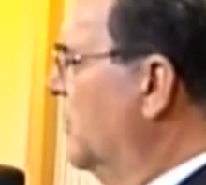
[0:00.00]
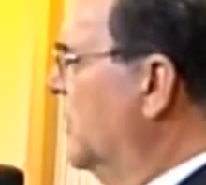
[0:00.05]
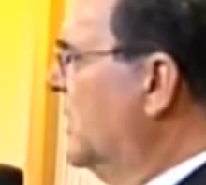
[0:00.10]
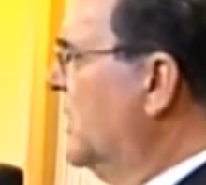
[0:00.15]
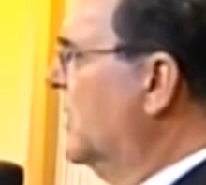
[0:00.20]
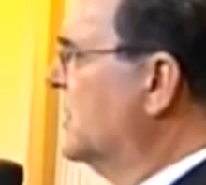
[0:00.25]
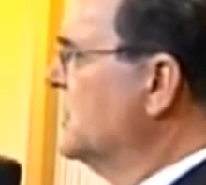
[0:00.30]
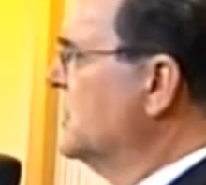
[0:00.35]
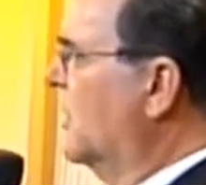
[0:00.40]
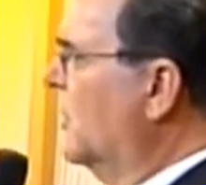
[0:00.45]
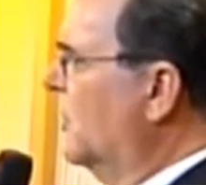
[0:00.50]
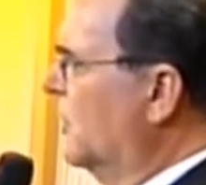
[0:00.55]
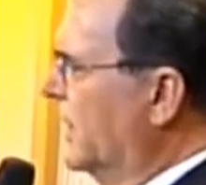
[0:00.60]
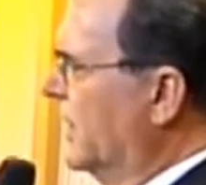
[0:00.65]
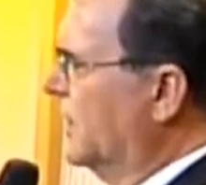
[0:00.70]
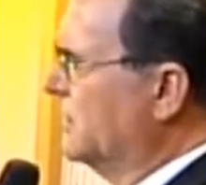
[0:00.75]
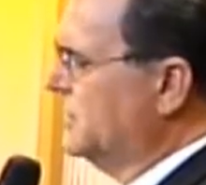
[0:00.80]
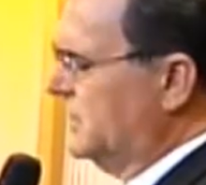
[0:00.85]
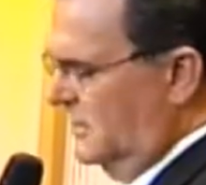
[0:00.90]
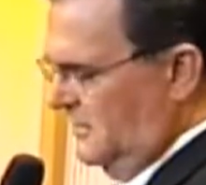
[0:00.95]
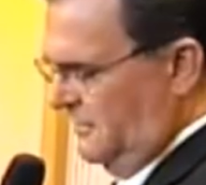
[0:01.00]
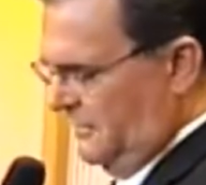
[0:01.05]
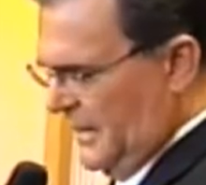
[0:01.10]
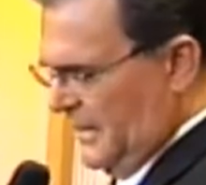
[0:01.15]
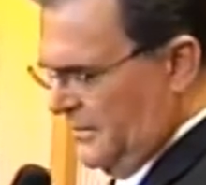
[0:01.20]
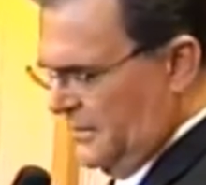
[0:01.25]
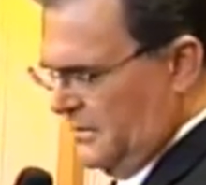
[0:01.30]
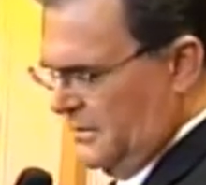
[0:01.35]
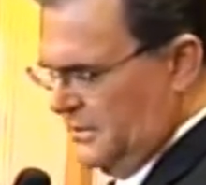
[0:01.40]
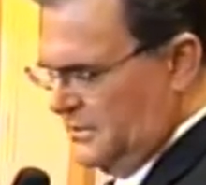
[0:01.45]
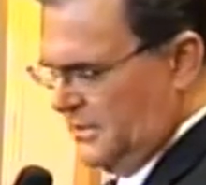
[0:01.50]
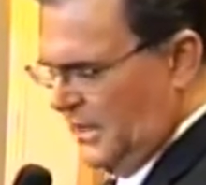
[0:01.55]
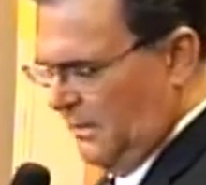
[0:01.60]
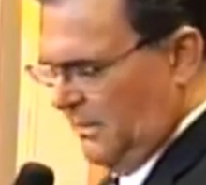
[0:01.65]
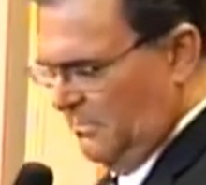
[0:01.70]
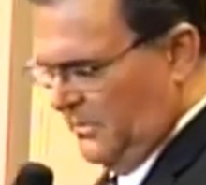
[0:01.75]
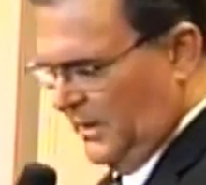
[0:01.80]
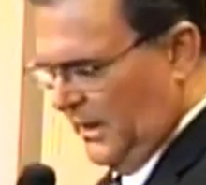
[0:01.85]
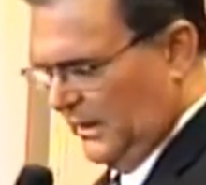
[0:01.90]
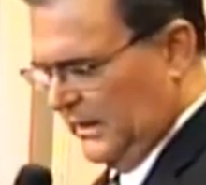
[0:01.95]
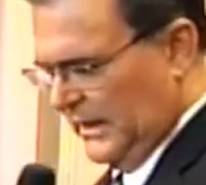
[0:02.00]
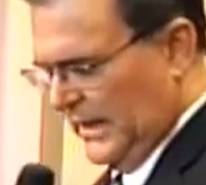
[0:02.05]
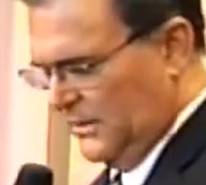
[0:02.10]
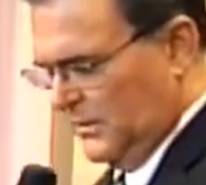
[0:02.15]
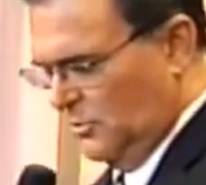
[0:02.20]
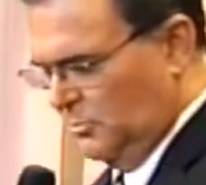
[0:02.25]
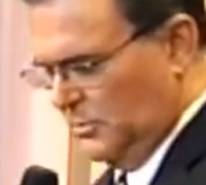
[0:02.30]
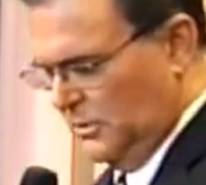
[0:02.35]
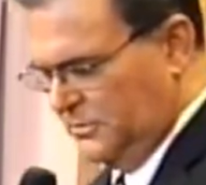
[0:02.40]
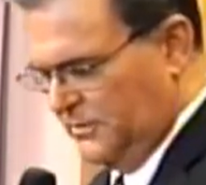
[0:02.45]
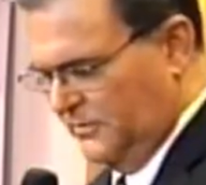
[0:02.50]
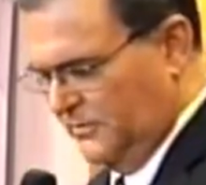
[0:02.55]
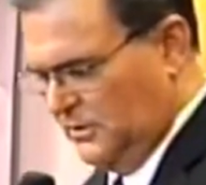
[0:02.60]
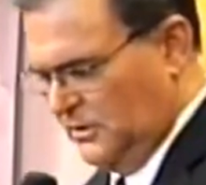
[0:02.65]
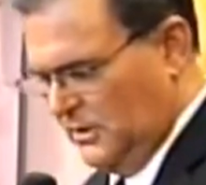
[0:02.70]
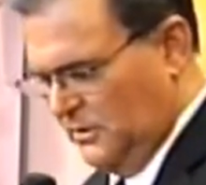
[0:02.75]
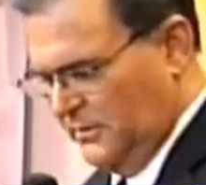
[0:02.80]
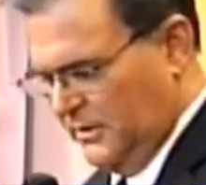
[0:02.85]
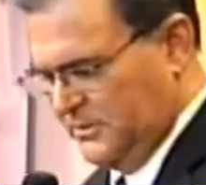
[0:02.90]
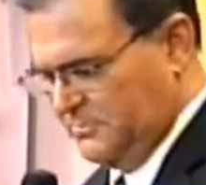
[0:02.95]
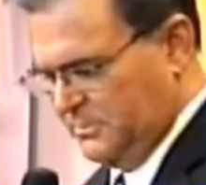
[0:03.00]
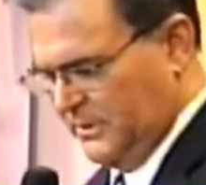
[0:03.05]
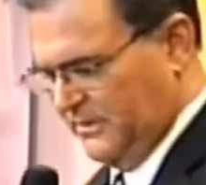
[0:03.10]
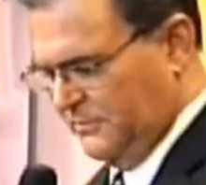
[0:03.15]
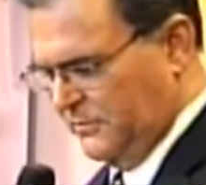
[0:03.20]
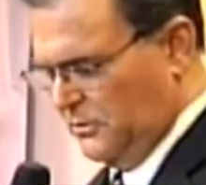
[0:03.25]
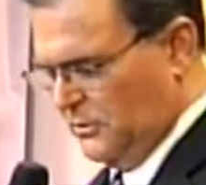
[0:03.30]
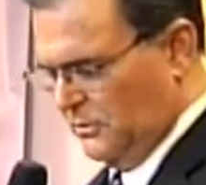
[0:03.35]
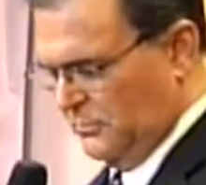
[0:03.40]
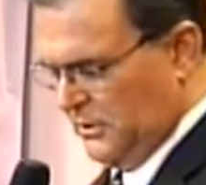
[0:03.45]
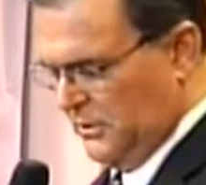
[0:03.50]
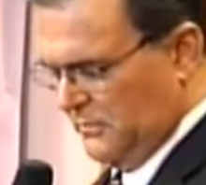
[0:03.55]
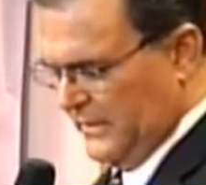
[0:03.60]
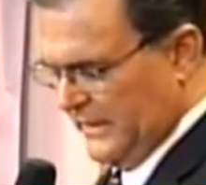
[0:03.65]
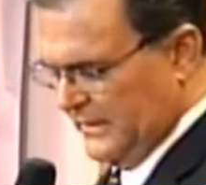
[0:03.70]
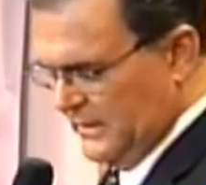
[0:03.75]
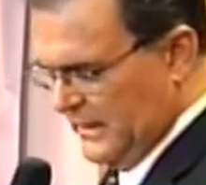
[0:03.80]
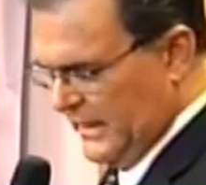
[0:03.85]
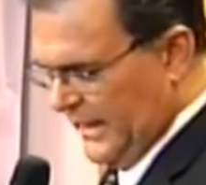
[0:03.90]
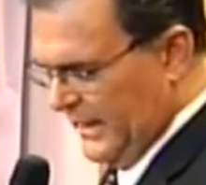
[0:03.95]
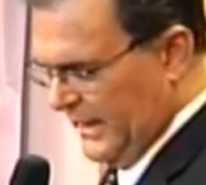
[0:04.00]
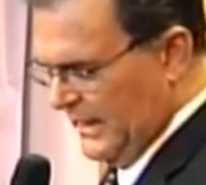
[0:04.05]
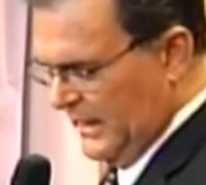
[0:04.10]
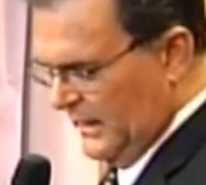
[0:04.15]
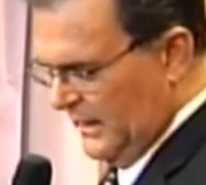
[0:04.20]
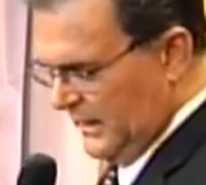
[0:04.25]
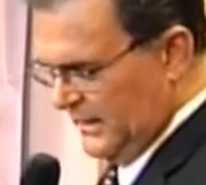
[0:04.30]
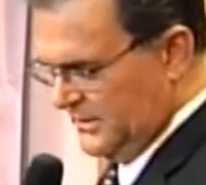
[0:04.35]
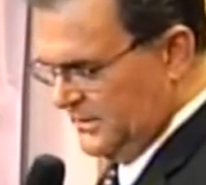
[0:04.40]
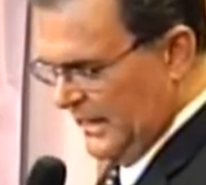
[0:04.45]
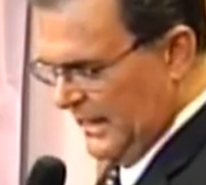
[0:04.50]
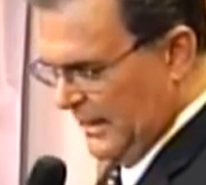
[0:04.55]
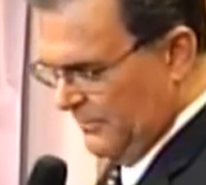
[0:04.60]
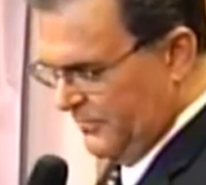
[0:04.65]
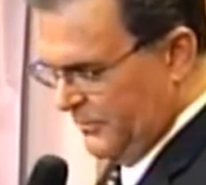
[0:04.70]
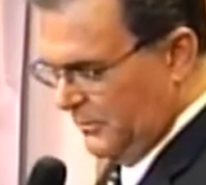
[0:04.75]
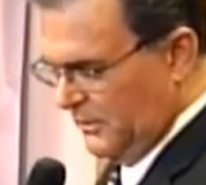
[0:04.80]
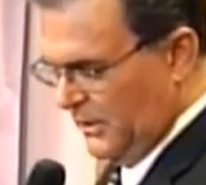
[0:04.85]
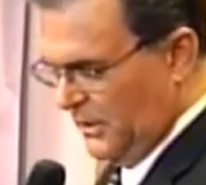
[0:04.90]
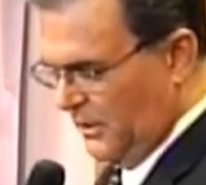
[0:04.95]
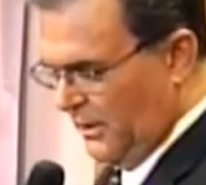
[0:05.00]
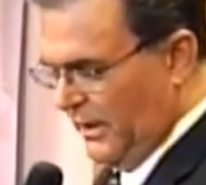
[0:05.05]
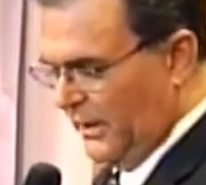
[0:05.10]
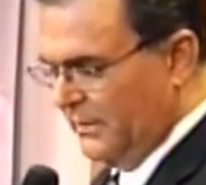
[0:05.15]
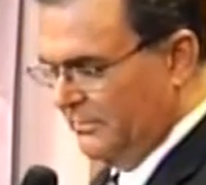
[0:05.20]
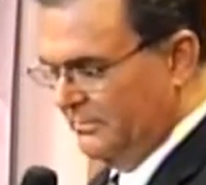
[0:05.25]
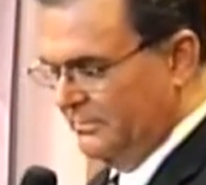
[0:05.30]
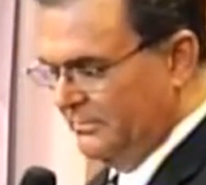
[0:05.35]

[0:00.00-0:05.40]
Because the Holy Ghost and the Father are the same thing. And I know most of you know this, but if you don't know that today, it's time for you to learn it.